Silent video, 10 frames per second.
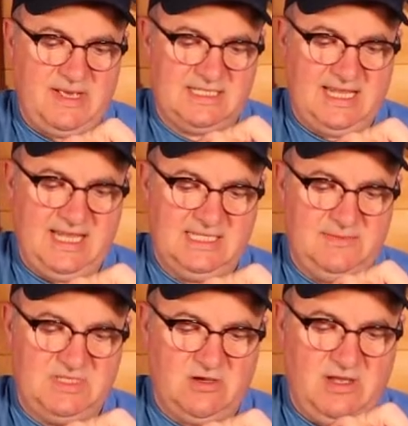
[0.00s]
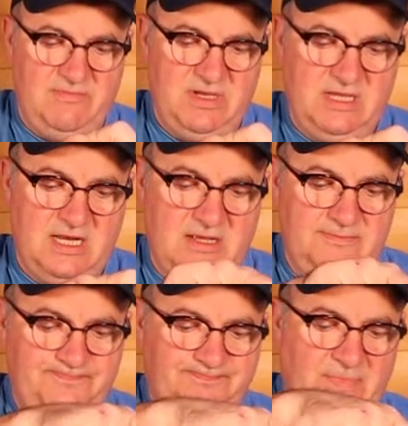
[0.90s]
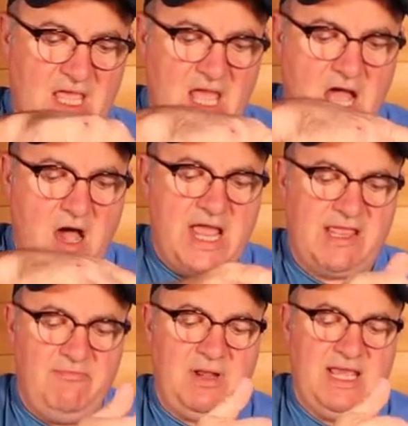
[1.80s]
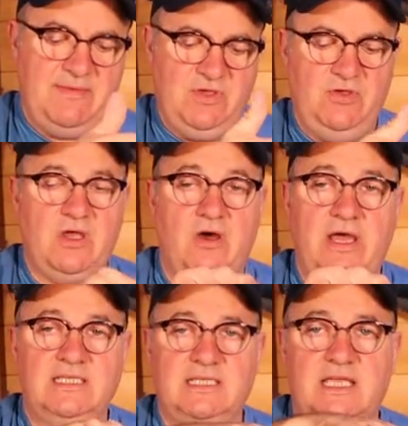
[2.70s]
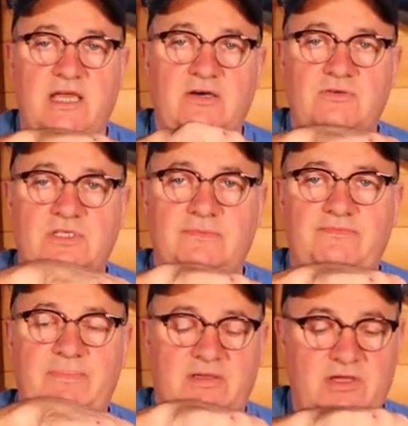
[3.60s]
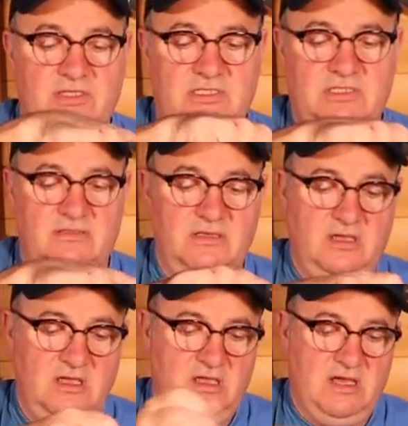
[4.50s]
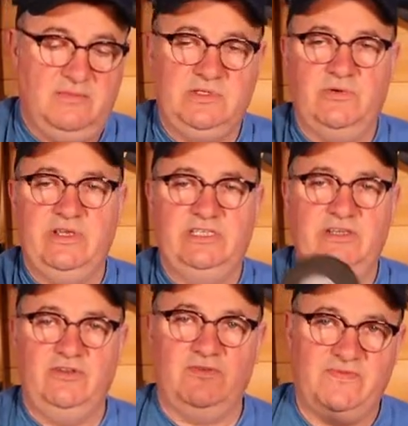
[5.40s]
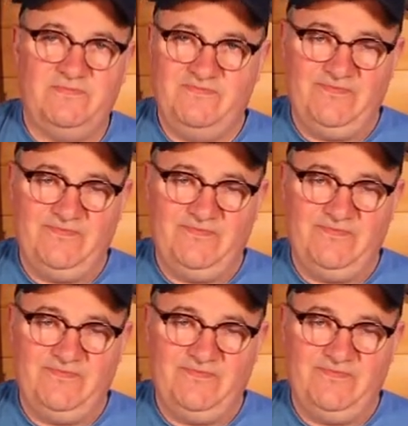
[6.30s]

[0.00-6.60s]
about taking some time, but you know, I can blame you guys and girls because I'm talking to you, not